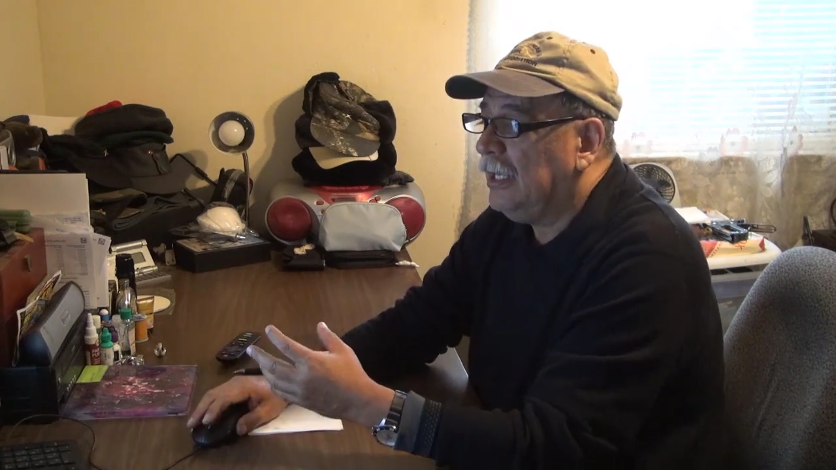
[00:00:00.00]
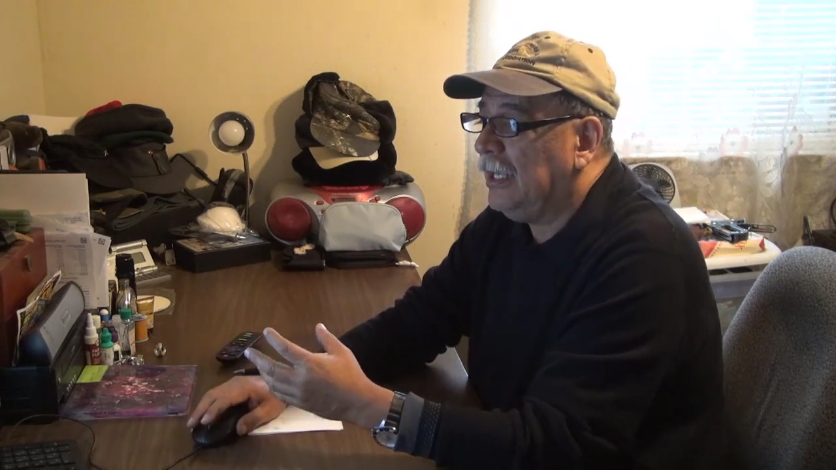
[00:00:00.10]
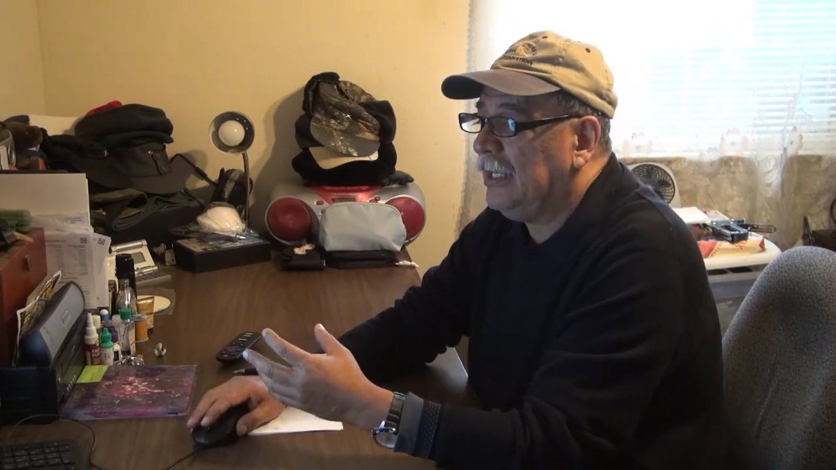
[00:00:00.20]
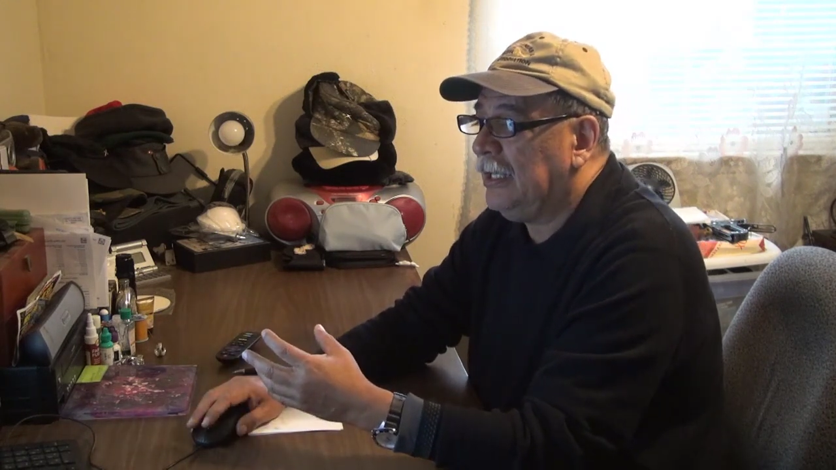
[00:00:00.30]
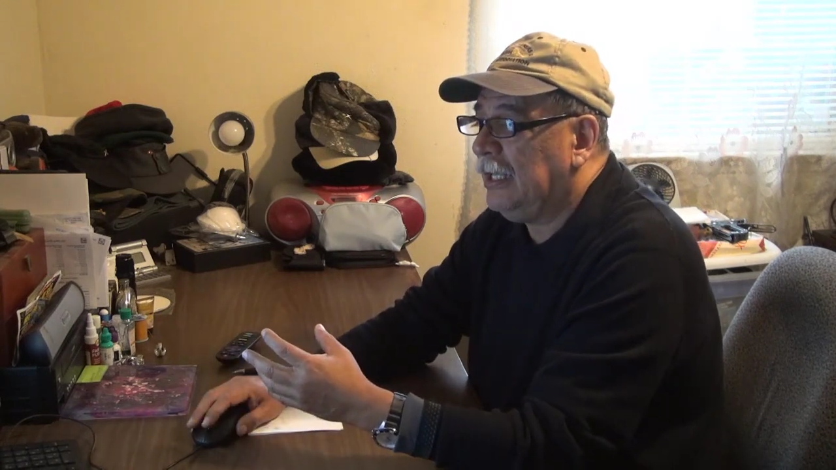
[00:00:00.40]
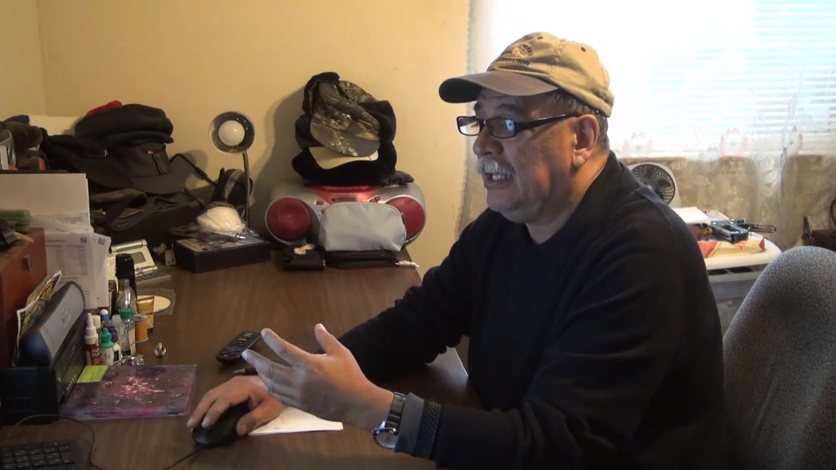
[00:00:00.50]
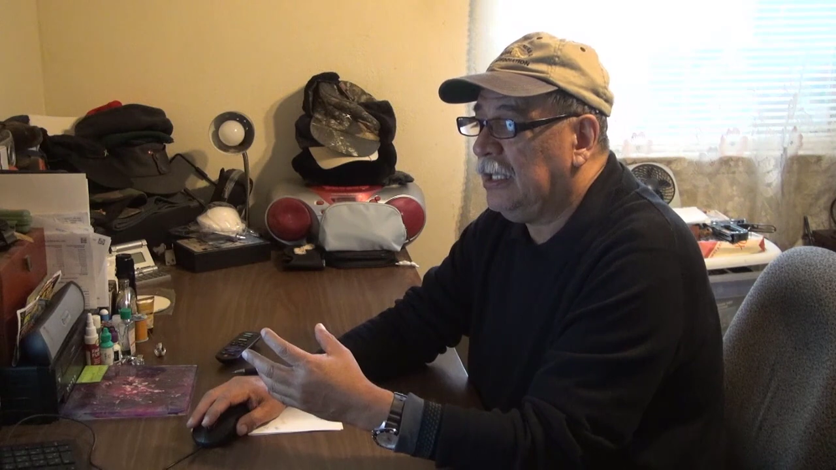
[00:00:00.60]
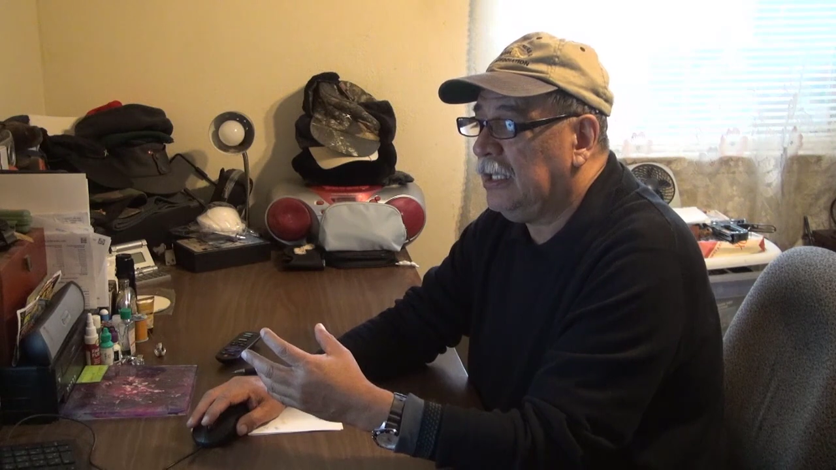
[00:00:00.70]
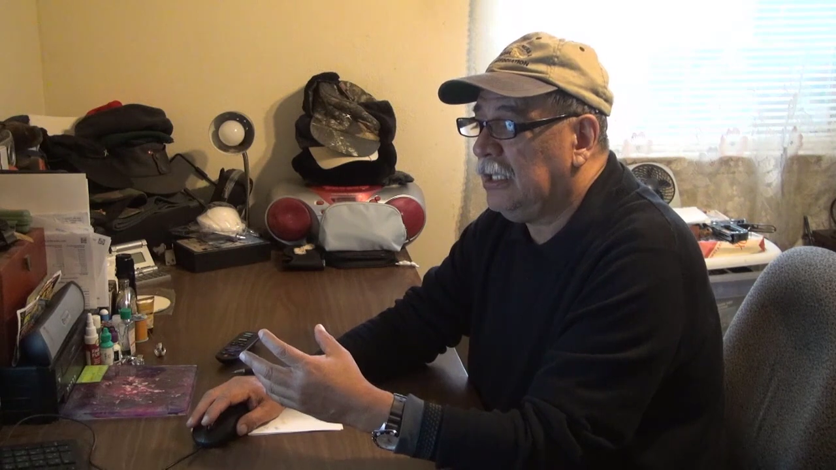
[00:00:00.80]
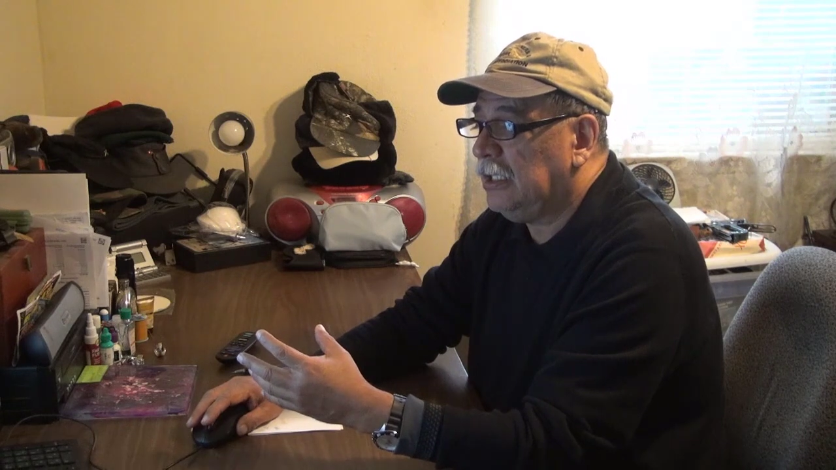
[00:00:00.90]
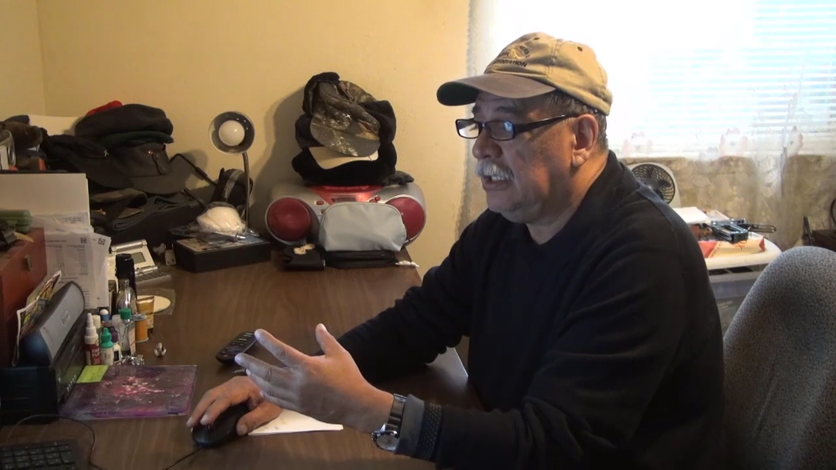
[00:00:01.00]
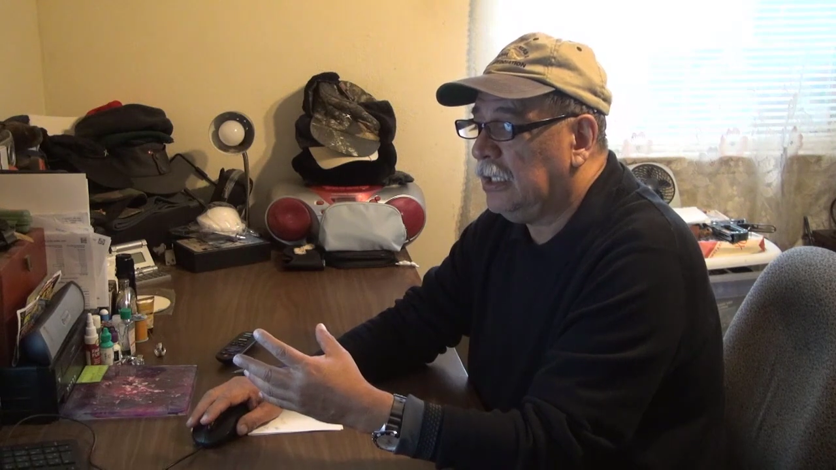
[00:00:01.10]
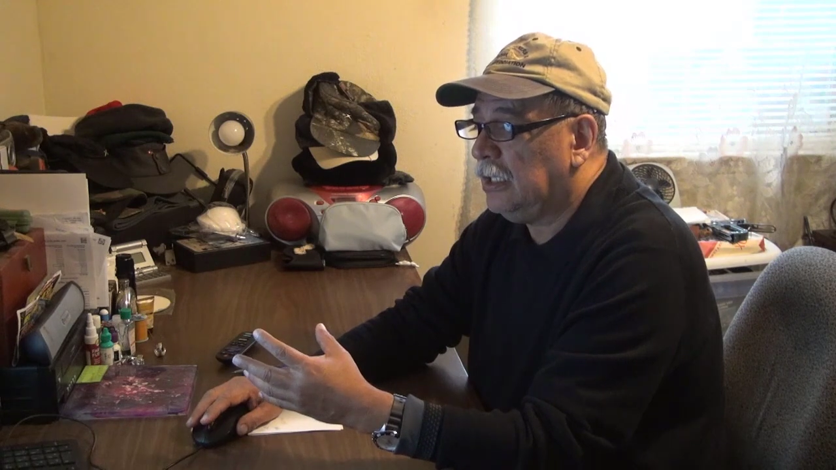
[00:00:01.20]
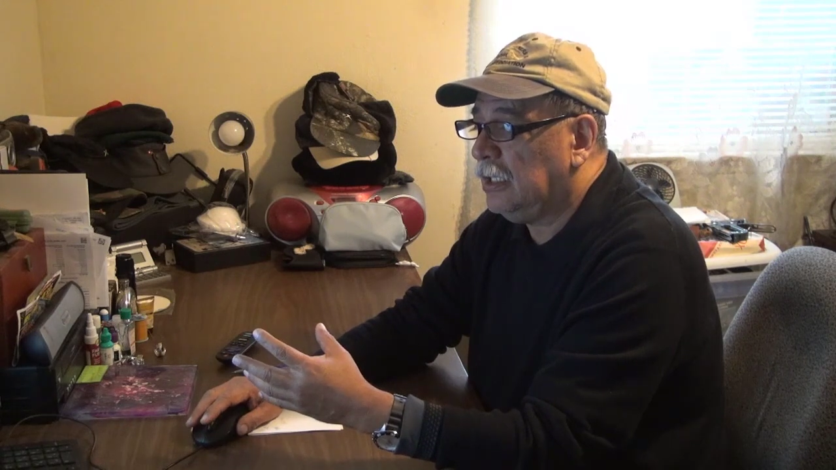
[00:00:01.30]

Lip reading: And then the